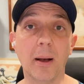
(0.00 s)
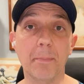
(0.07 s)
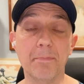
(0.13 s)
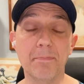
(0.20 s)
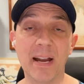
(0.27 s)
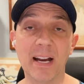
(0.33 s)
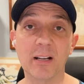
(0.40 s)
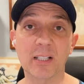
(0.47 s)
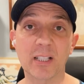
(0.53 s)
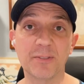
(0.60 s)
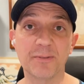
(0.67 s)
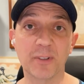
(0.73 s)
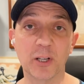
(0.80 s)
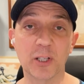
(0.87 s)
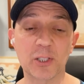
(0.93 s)
America
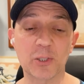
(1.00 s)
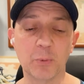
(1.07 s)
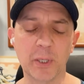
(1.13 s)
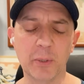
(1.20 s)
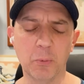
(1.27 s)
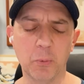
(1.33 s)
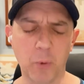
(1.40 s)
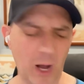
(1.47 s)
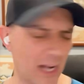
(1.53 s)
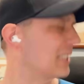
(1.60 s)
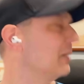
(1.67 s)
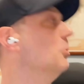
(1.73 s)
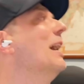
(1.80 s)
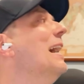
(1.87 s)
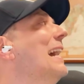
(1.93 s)
first, we
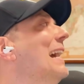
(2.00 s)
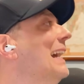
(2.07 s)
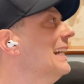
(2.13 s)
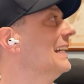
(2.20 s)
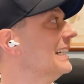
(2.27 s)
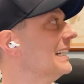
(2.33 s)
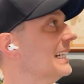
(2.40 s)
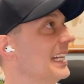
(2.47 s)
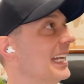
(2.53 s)
walk away.